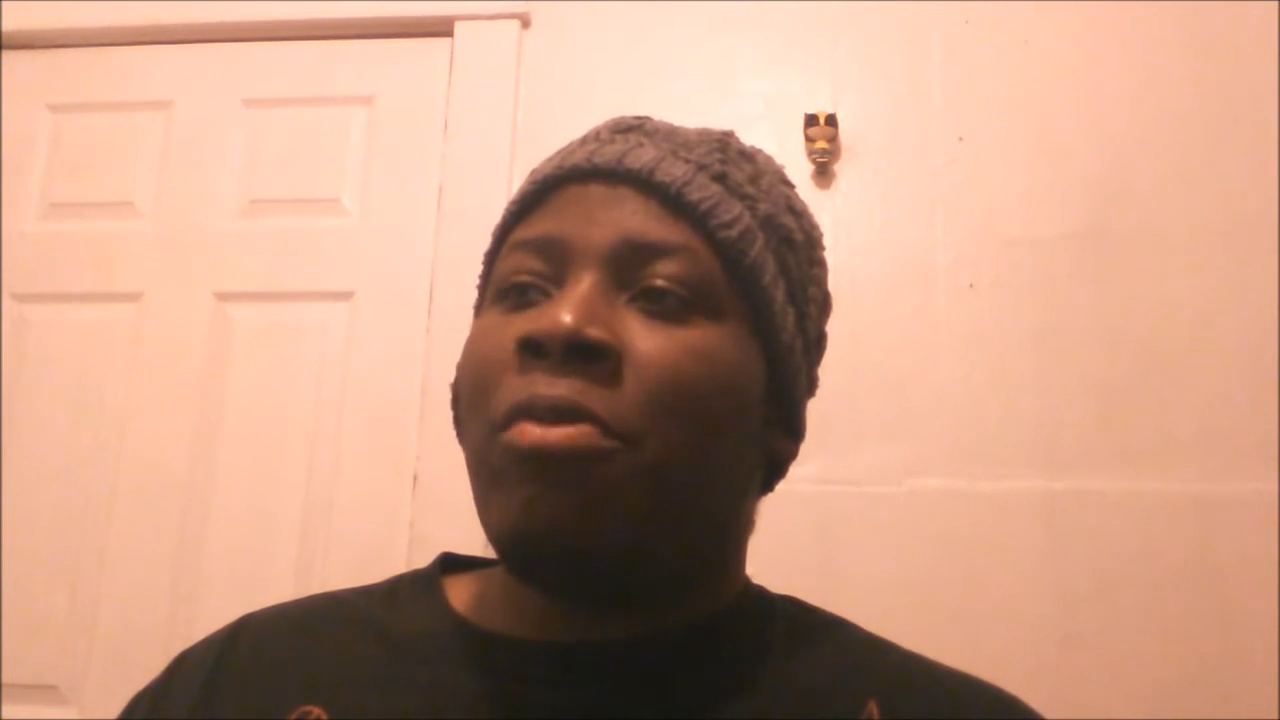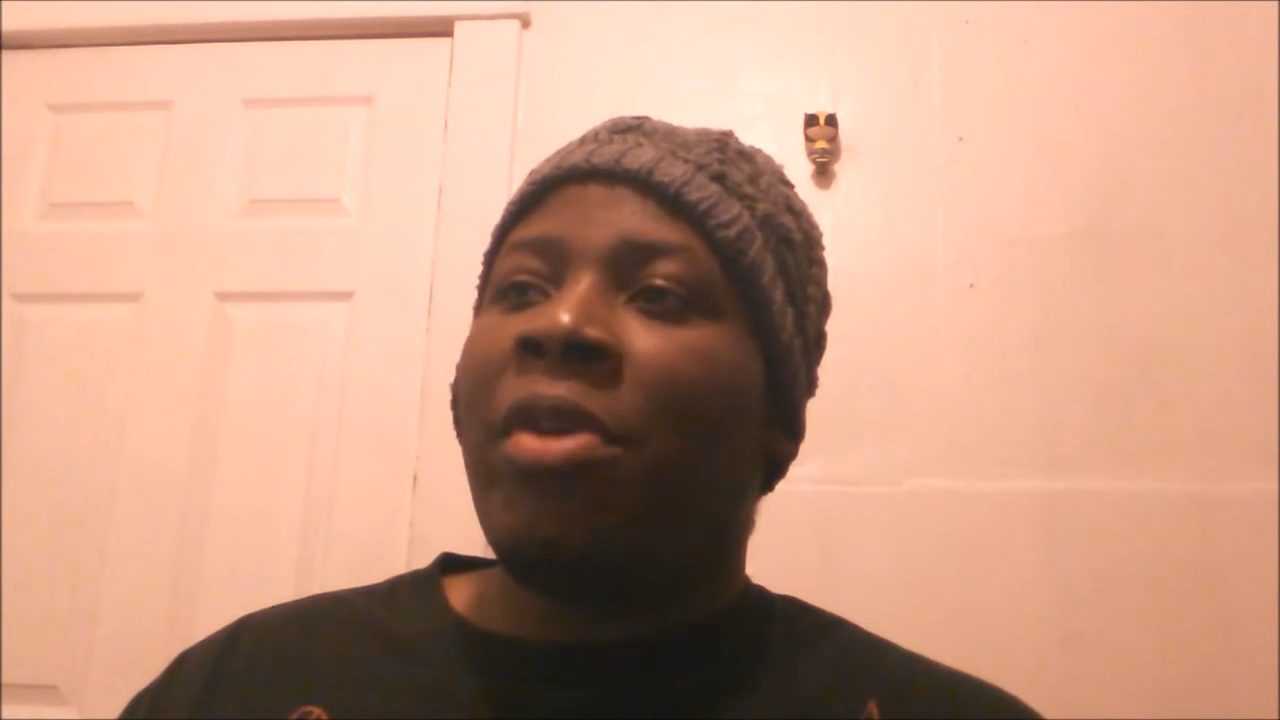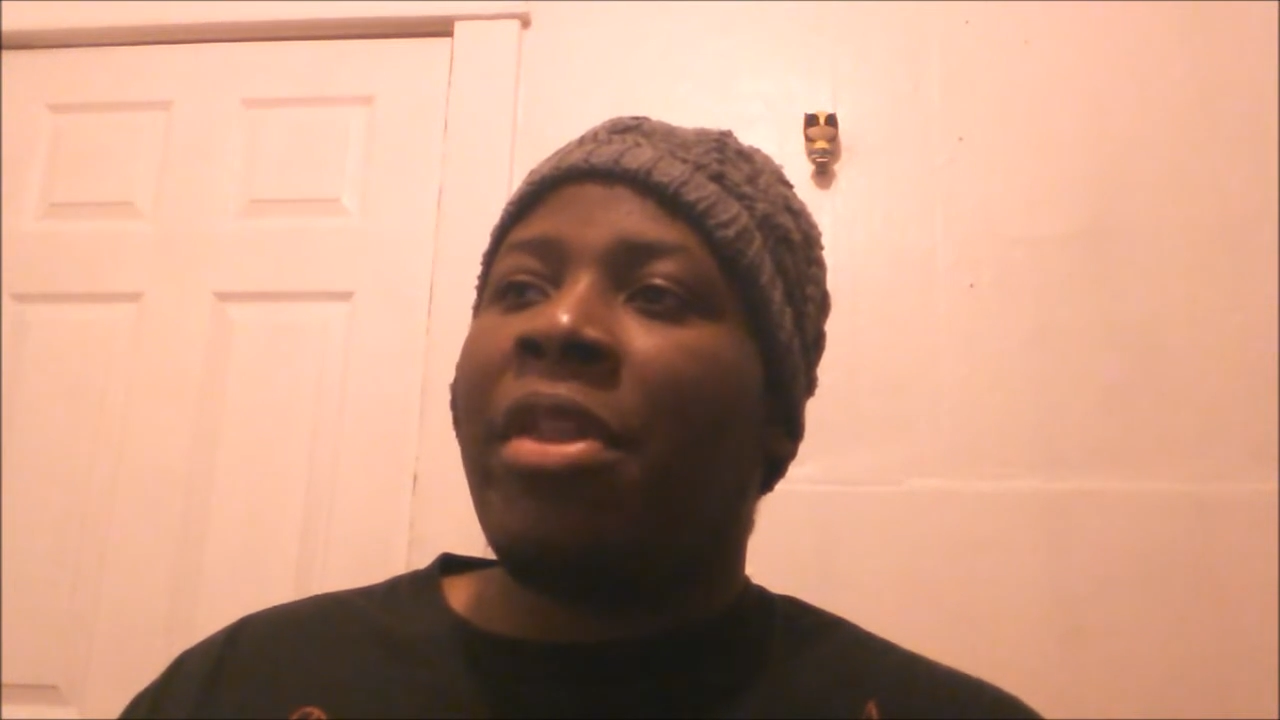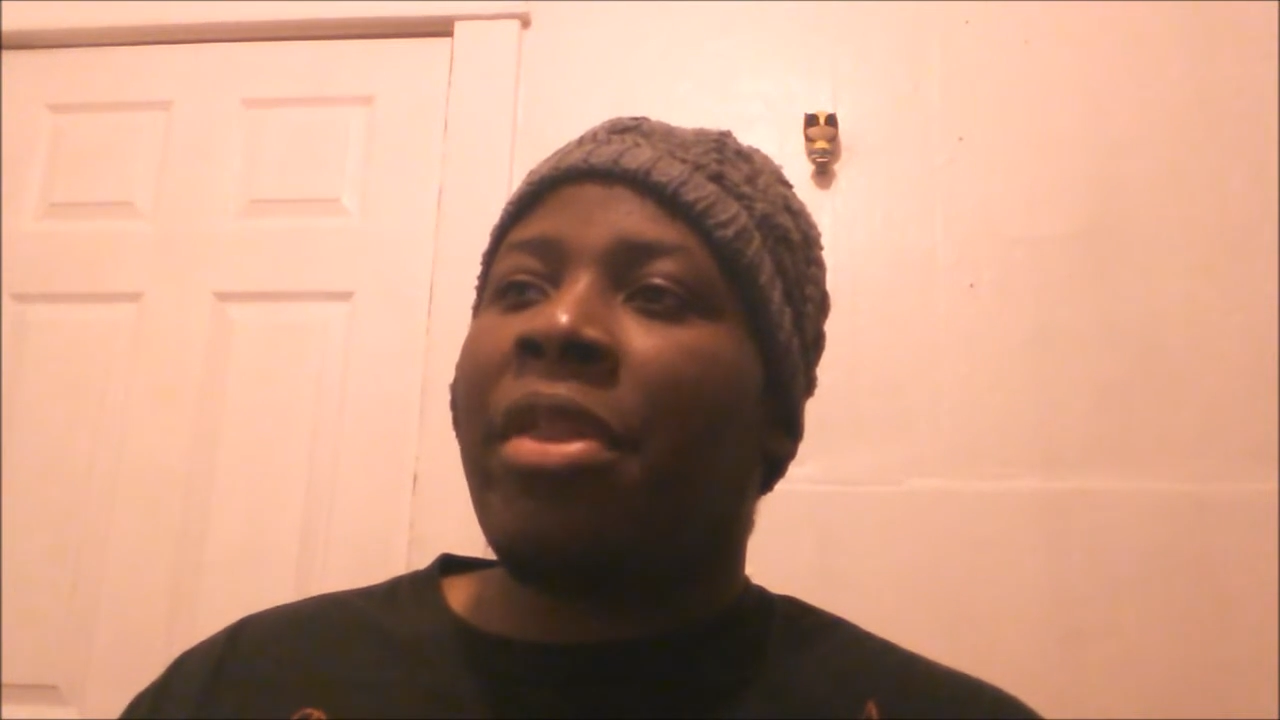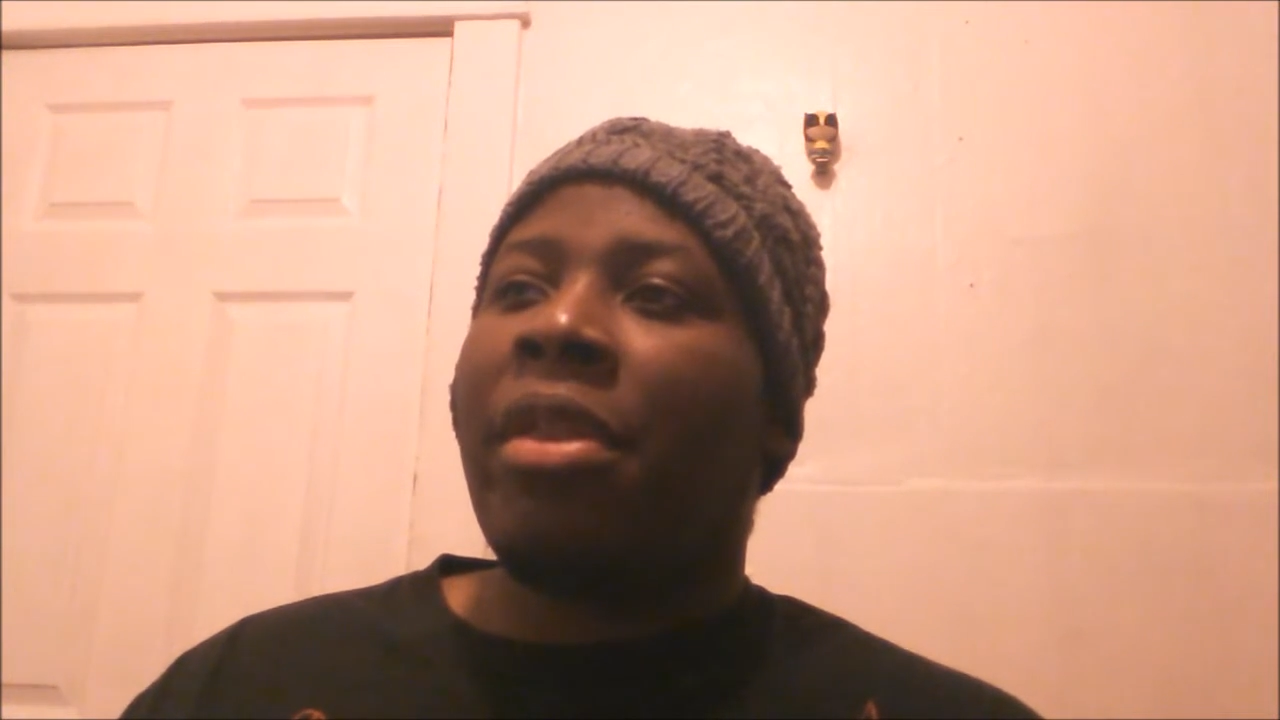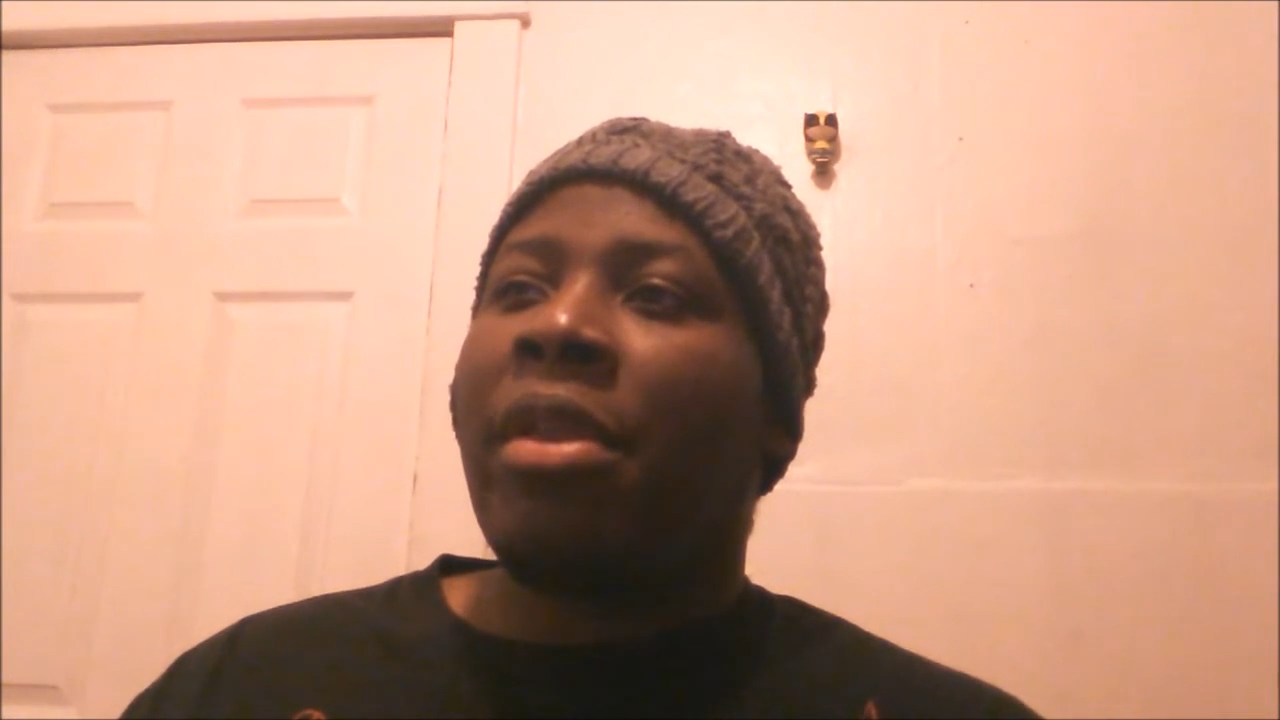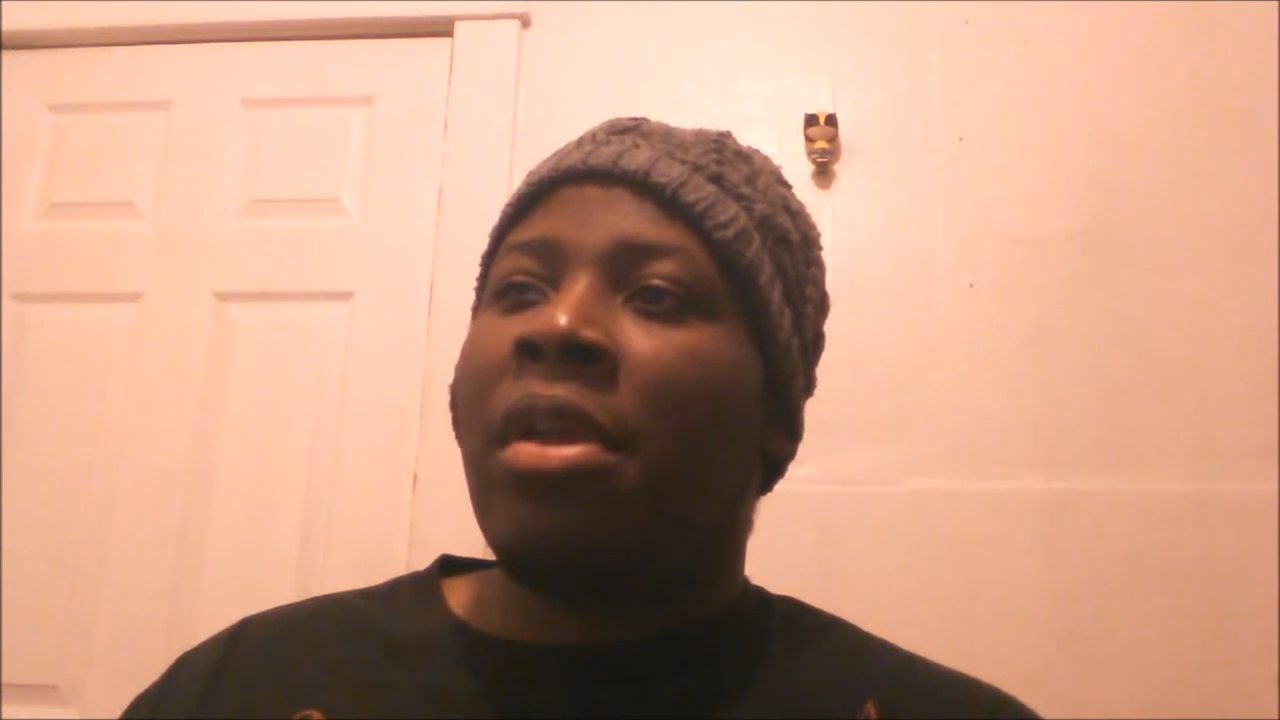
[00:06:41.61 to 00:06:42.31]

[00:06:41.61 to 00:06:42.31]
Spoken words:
with